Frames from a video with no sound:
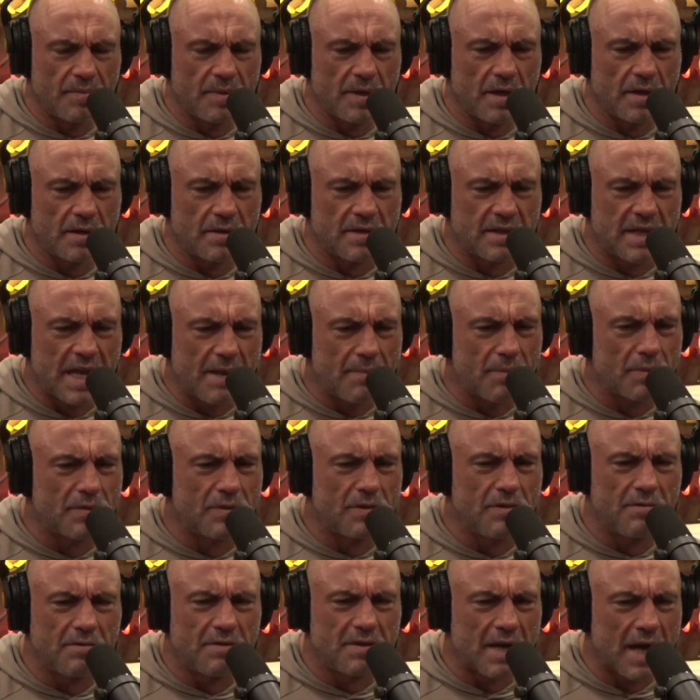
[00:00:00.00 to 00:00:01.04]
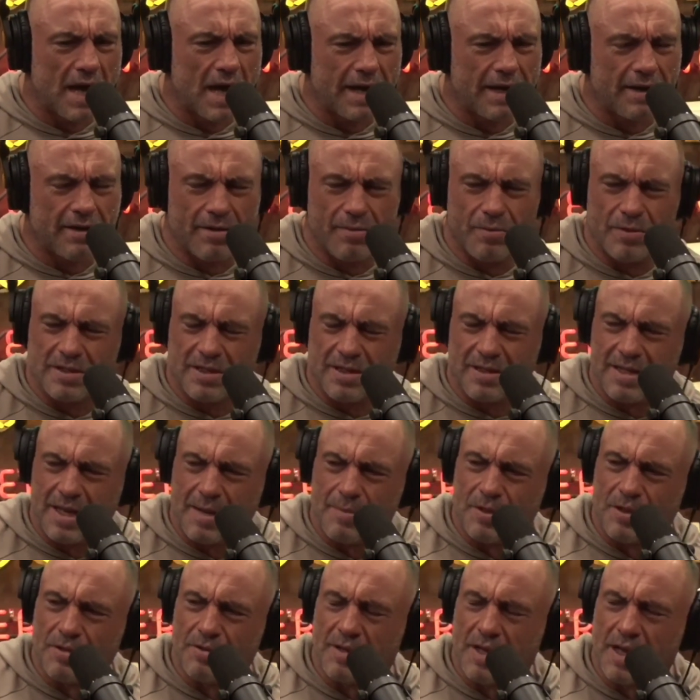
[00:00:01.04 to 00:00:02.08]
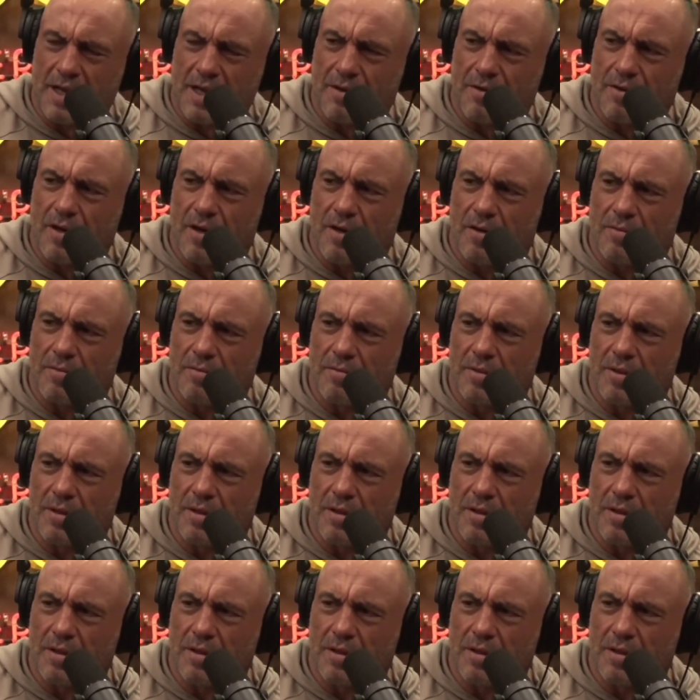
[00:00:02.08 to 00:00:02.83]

saber-toothed tiger. Was it saber-toothed tiger? No.